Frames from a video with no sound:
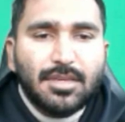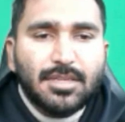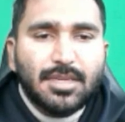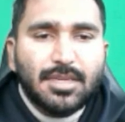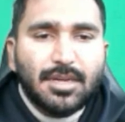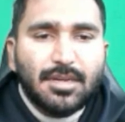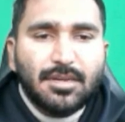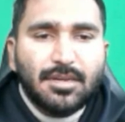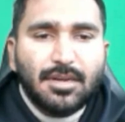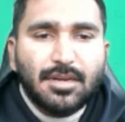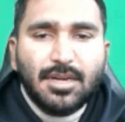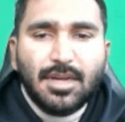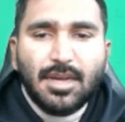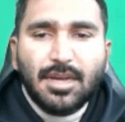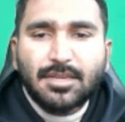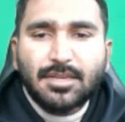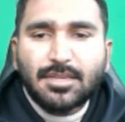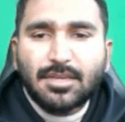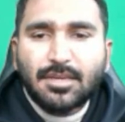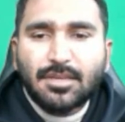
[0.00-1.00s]
Center
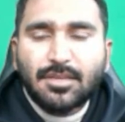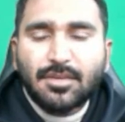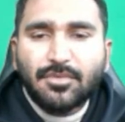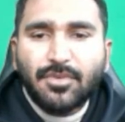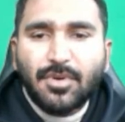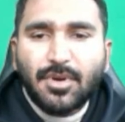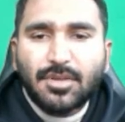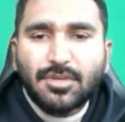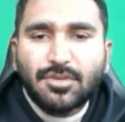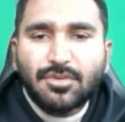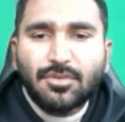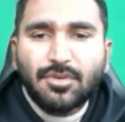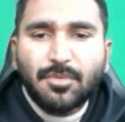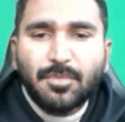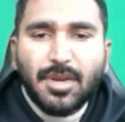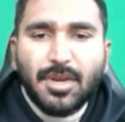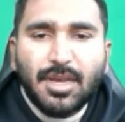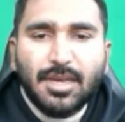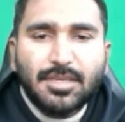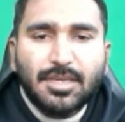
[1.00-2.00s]
text in the first row.
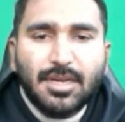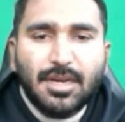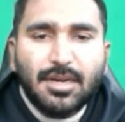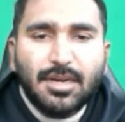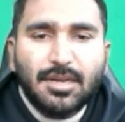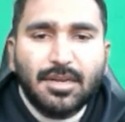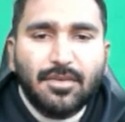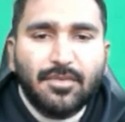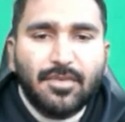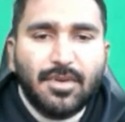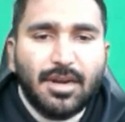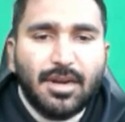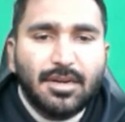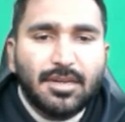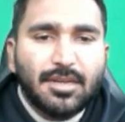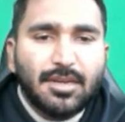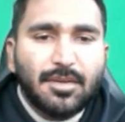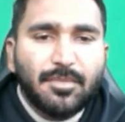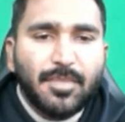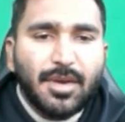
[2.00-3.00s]
Apply shading of
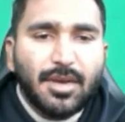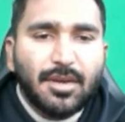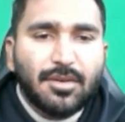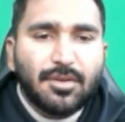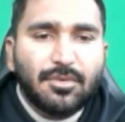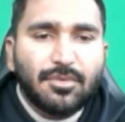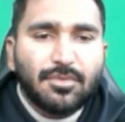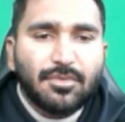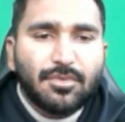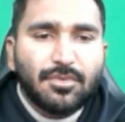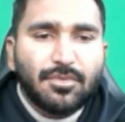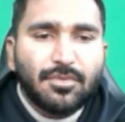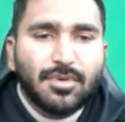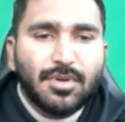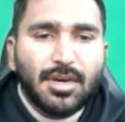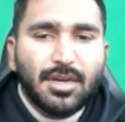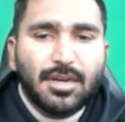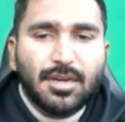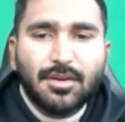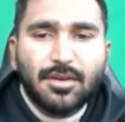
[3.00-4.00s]
light gray background to
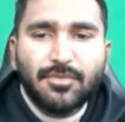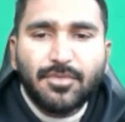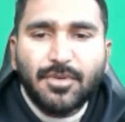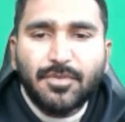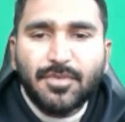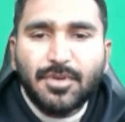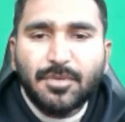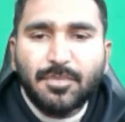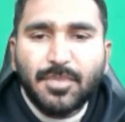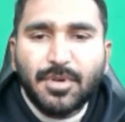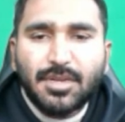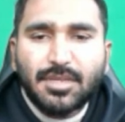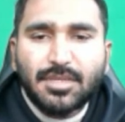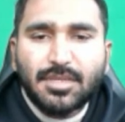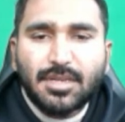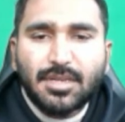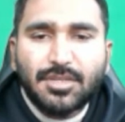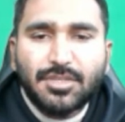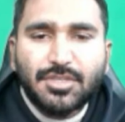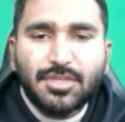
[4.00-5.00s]
darker
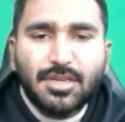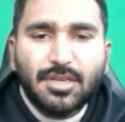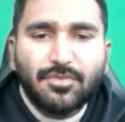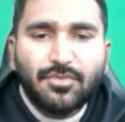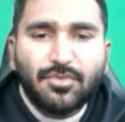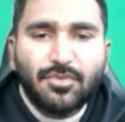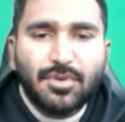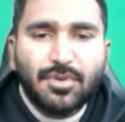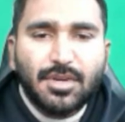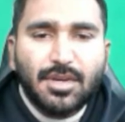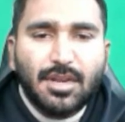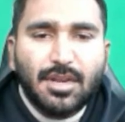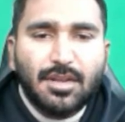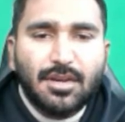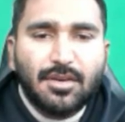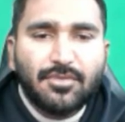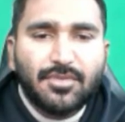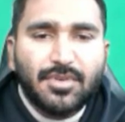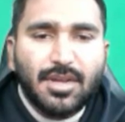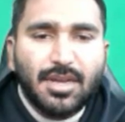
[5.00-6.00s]
50%. Change font
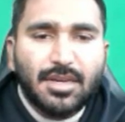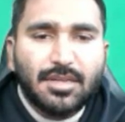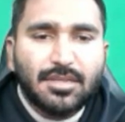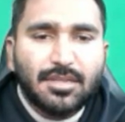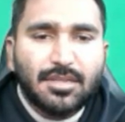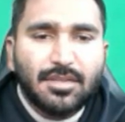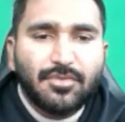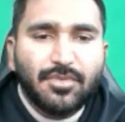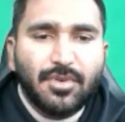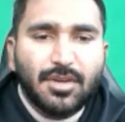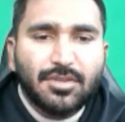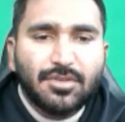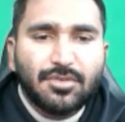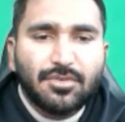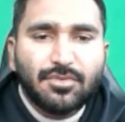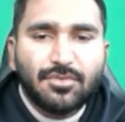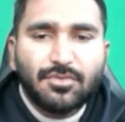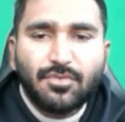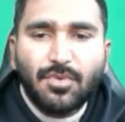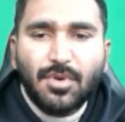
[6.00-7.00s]
color of text in the first
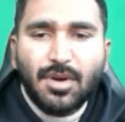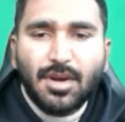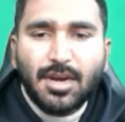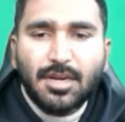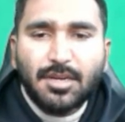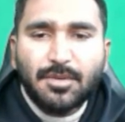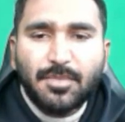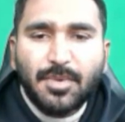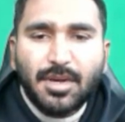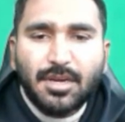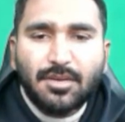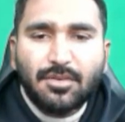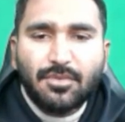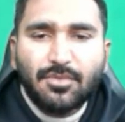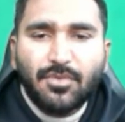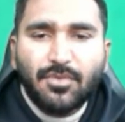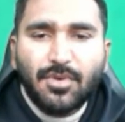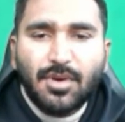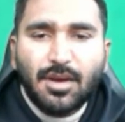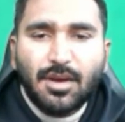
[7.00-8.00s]
row to white
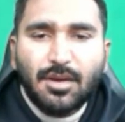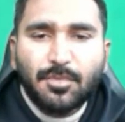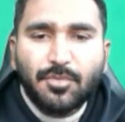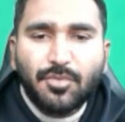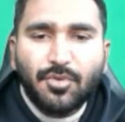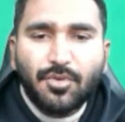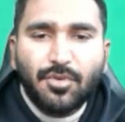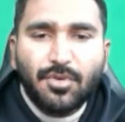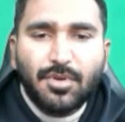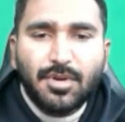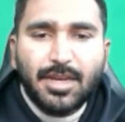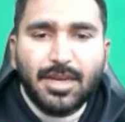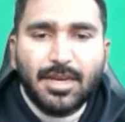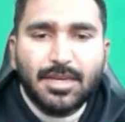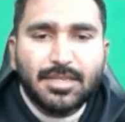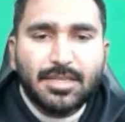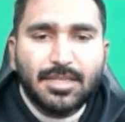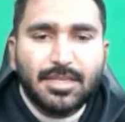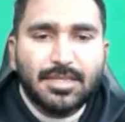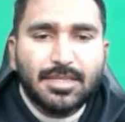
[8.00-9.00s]
background 1. Bold
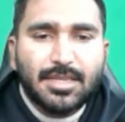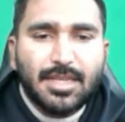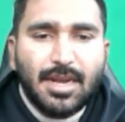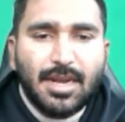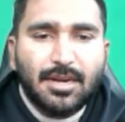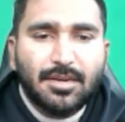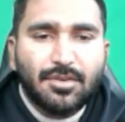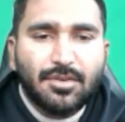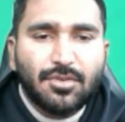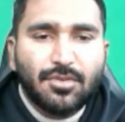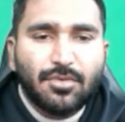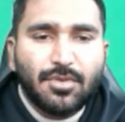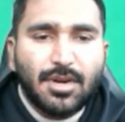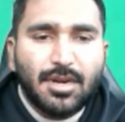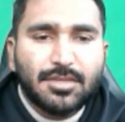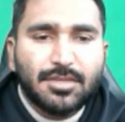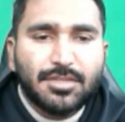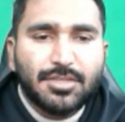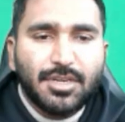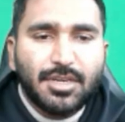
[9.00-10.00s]
text in the selected row
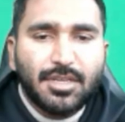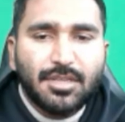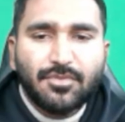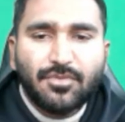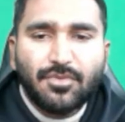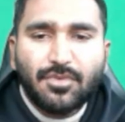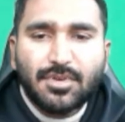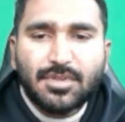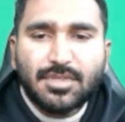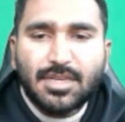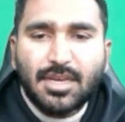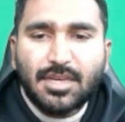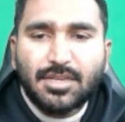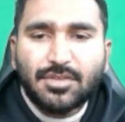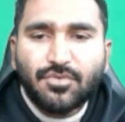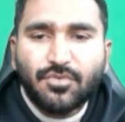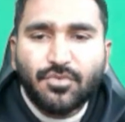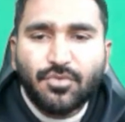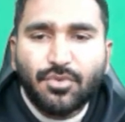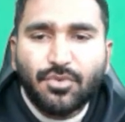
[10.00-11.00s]
and change the font
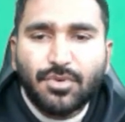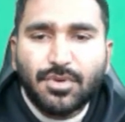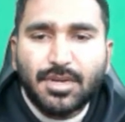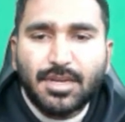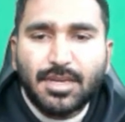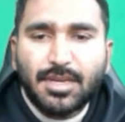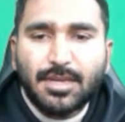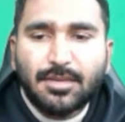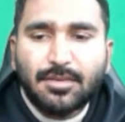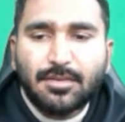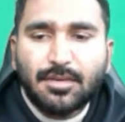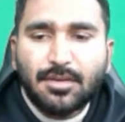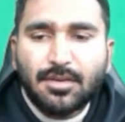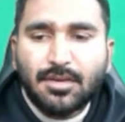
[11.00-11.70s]
size to 14.